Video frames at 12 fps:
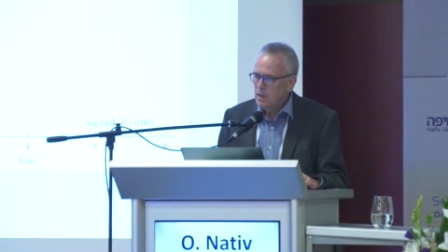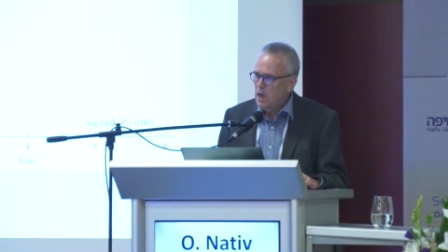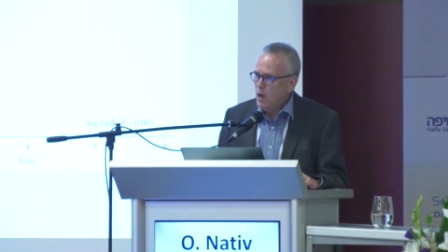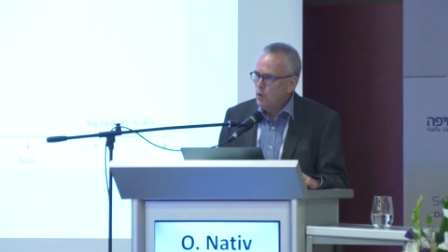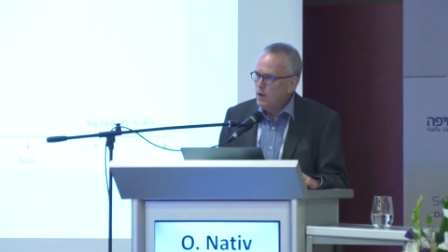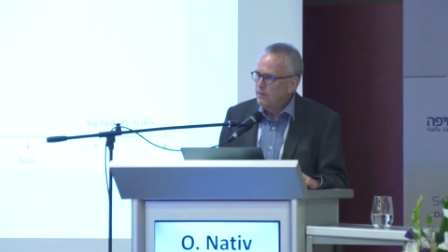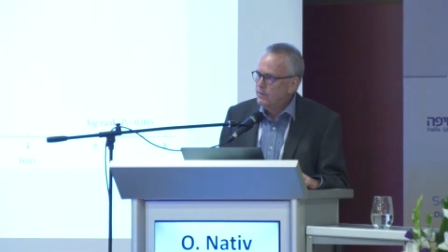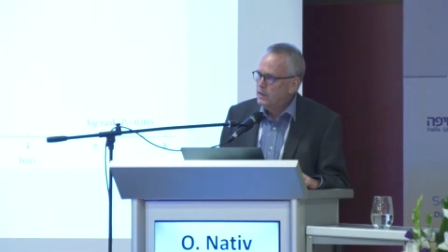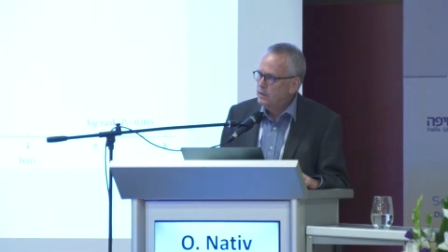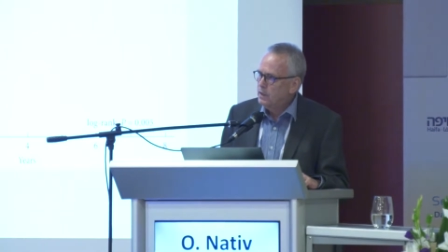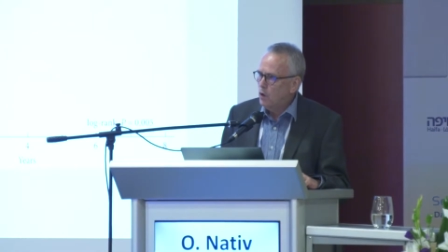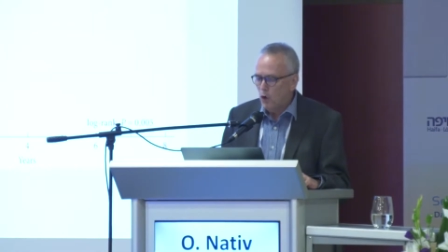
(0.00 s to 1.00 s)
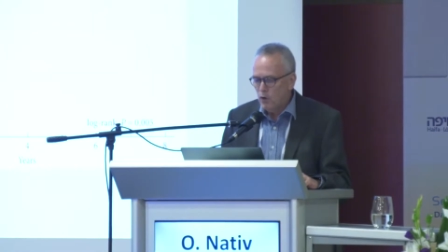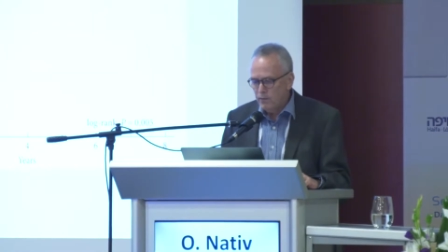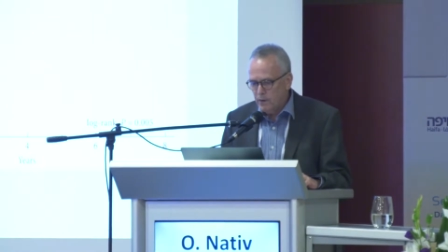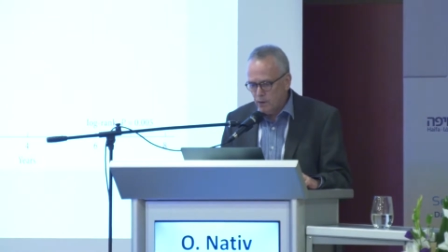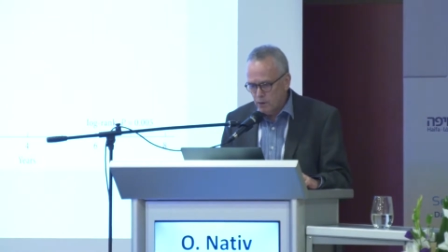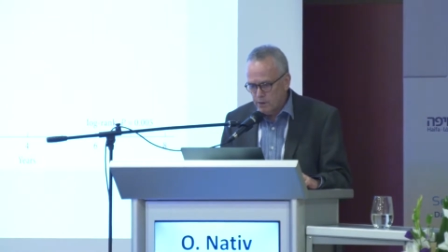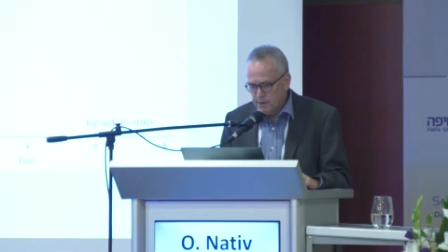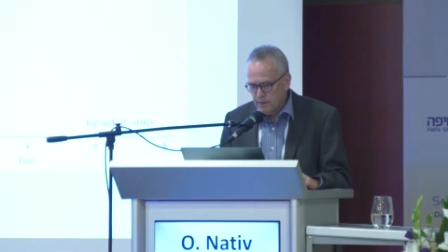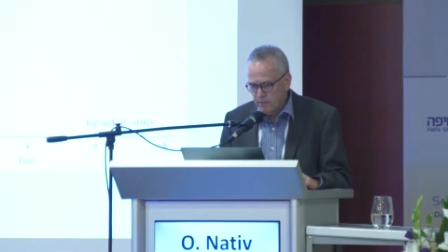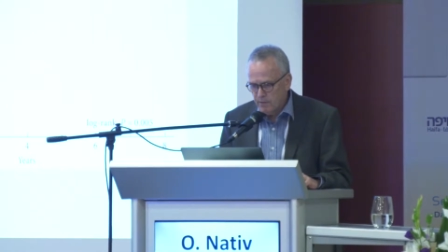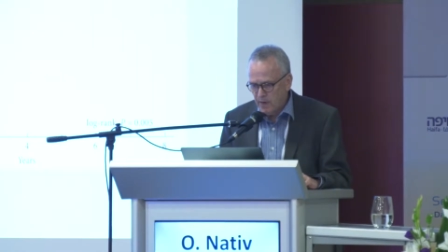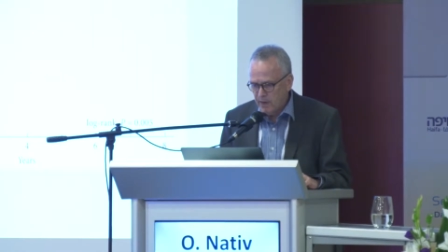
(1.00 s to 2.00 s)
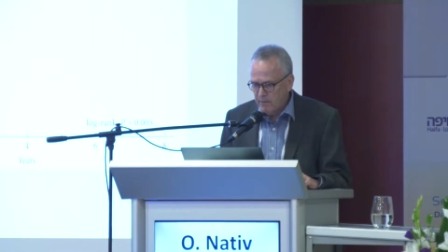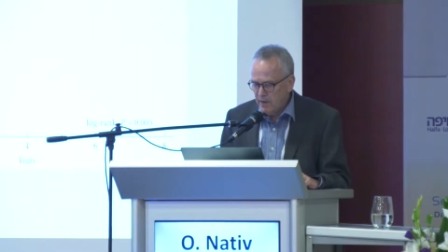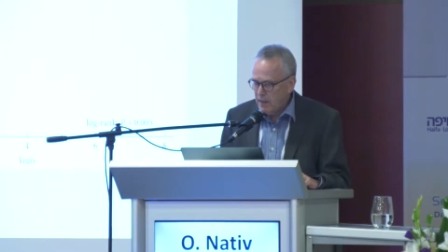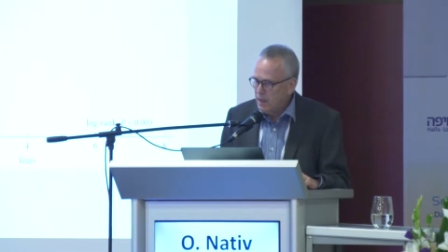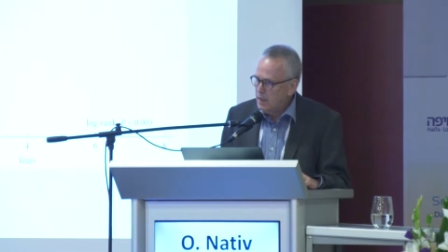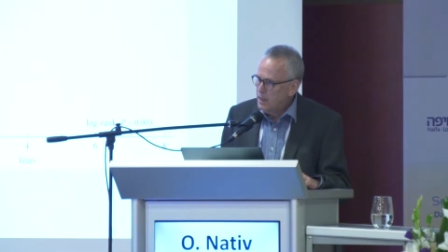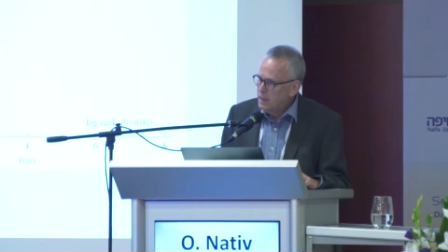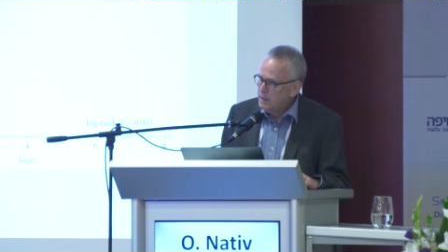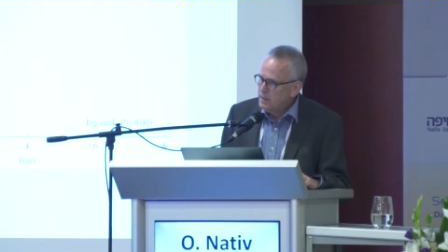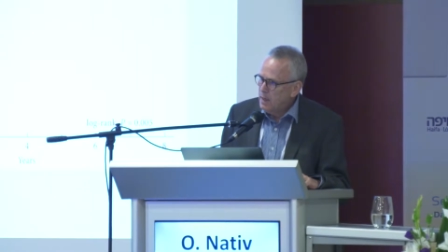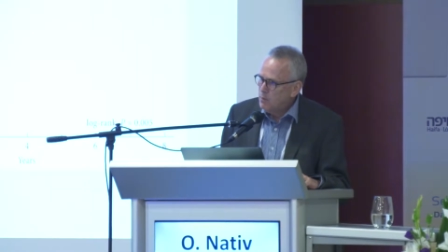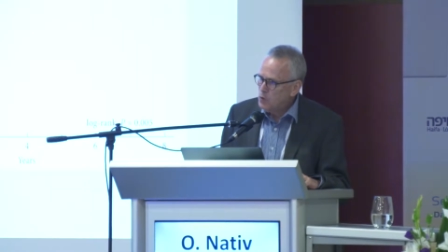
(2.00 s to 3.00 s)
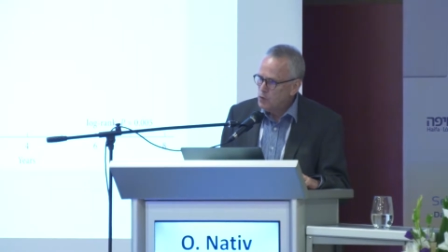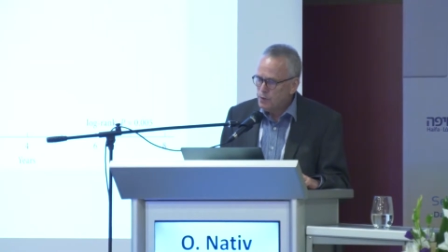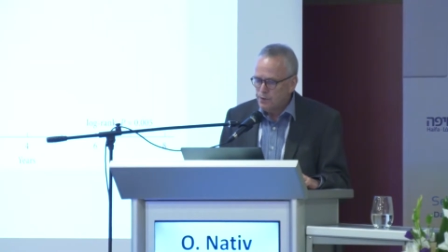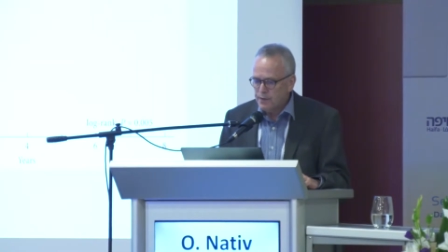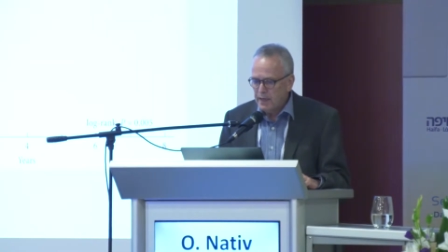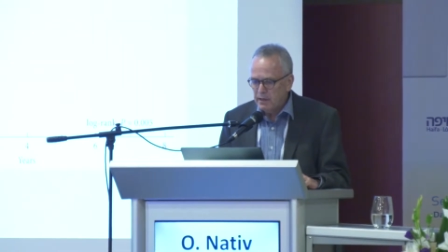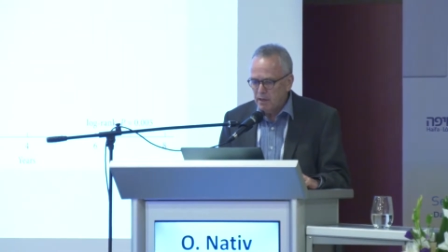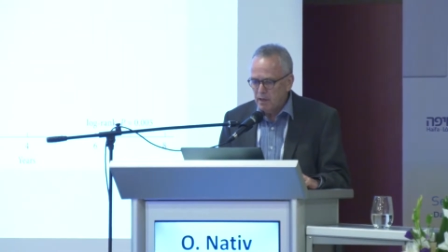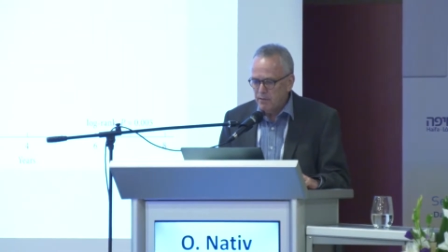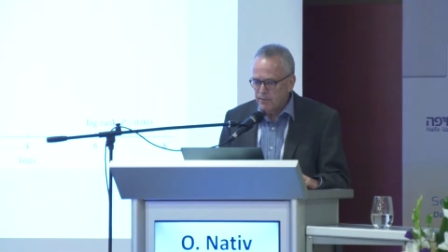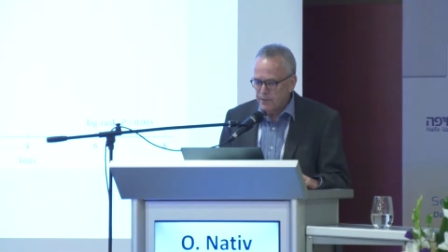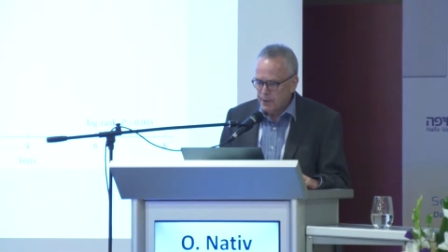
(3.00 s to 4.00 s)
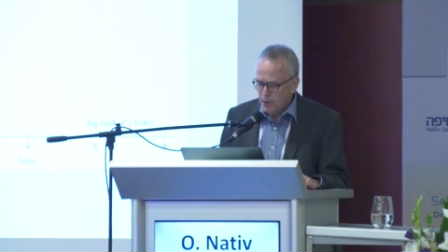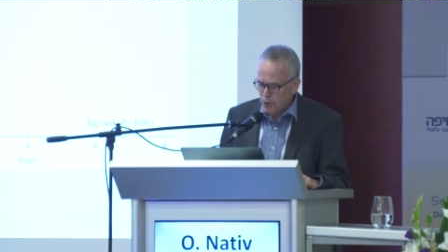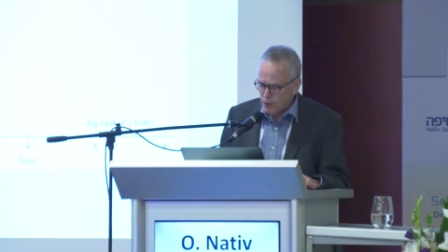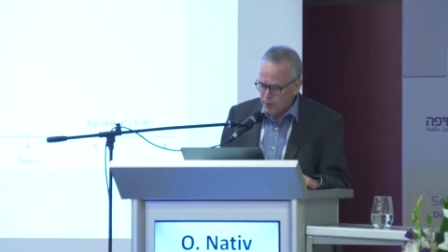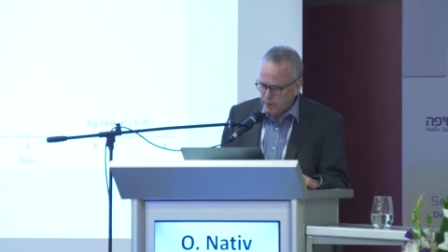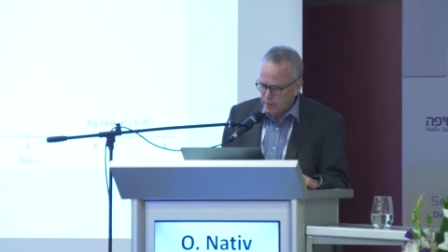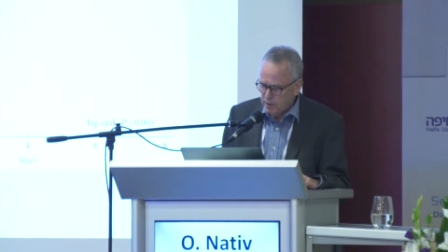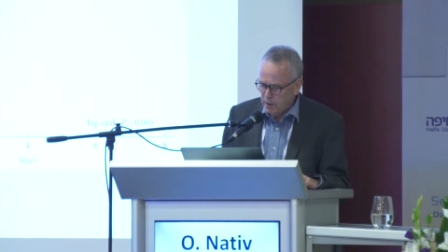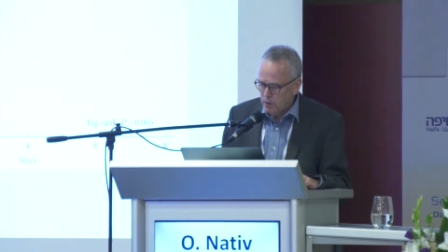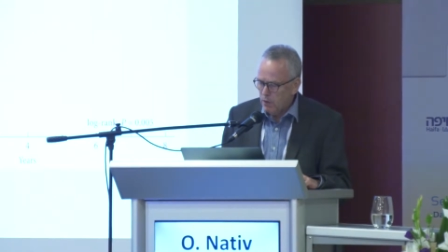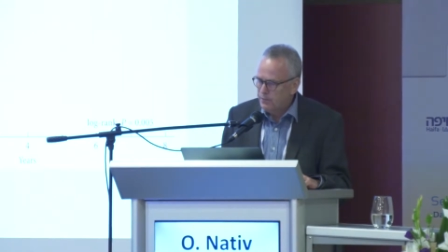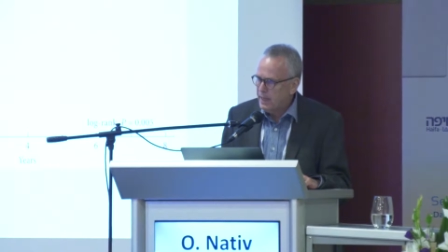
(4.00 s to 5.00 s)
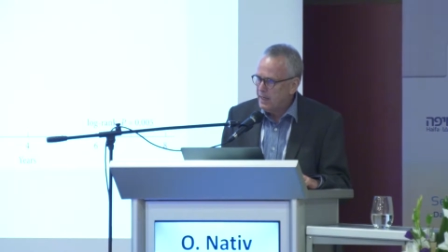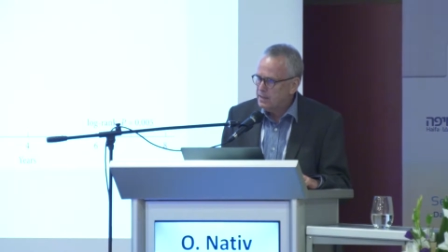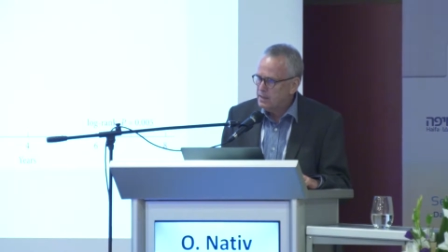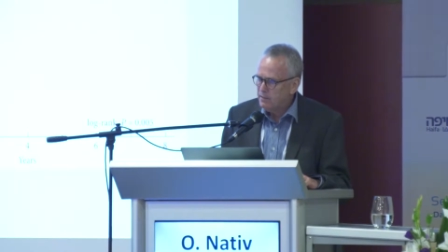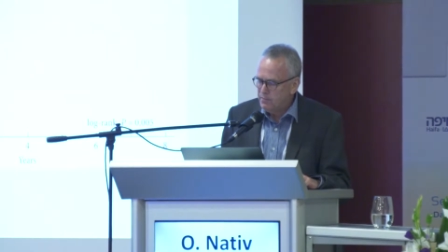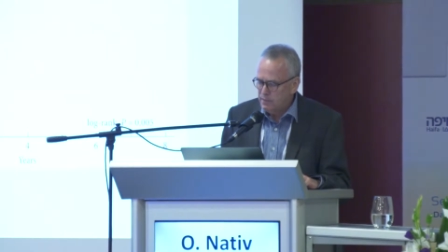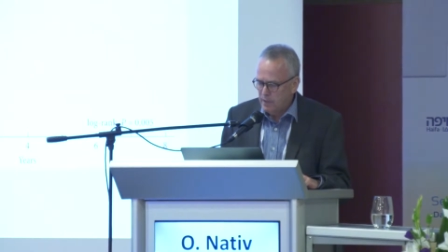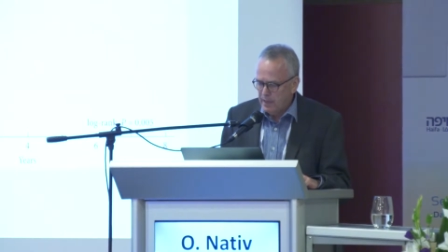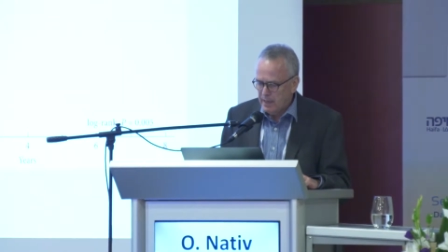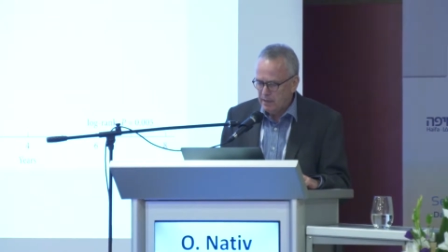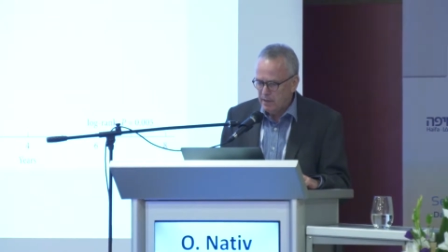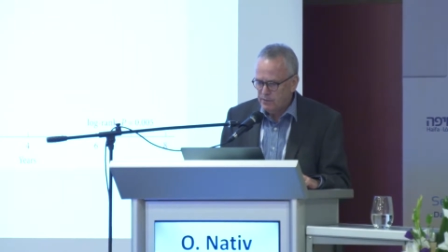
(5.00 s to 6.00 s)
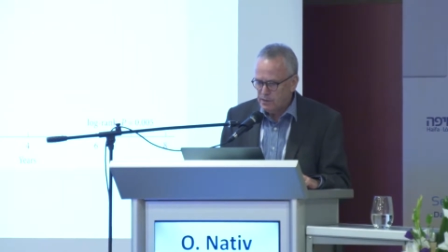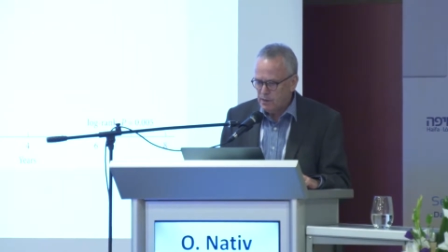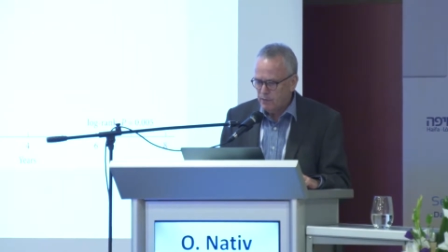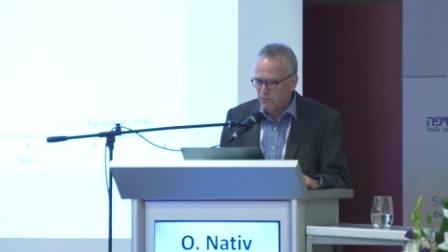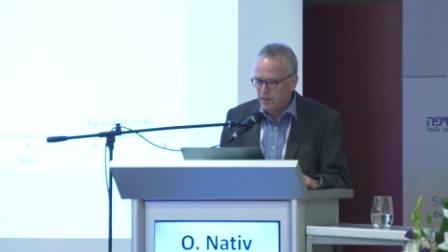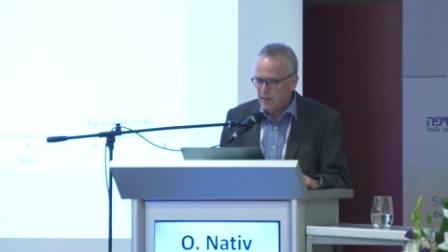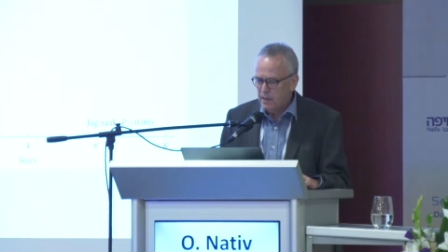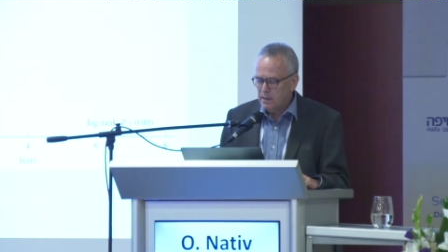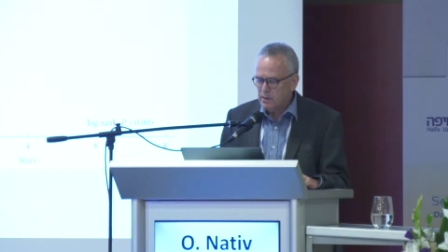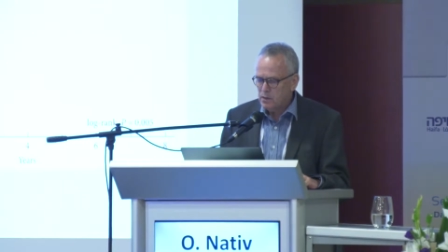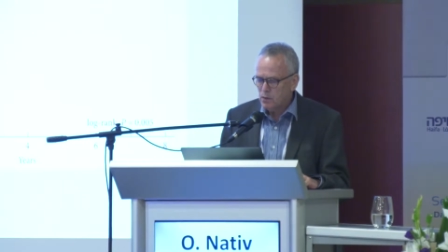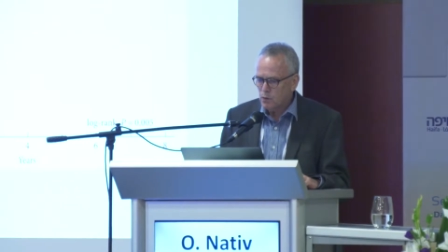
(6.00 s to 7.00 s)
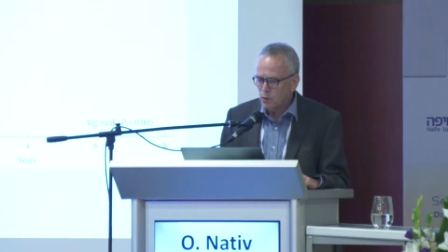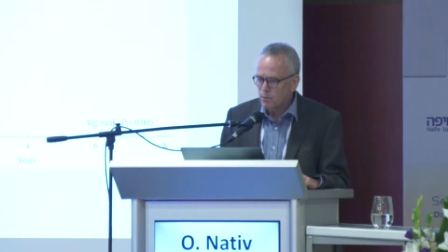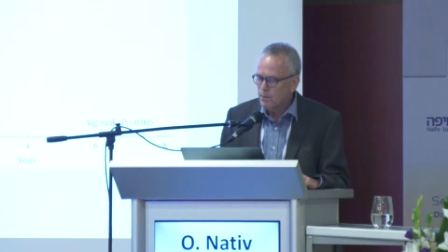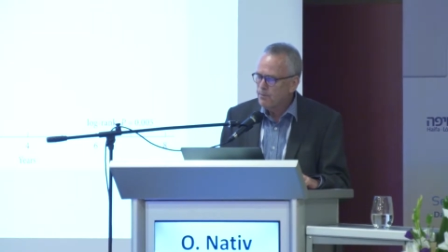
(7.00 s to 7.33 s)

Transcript: However, the overall survival demonstrates inferiority of the active surveillance group.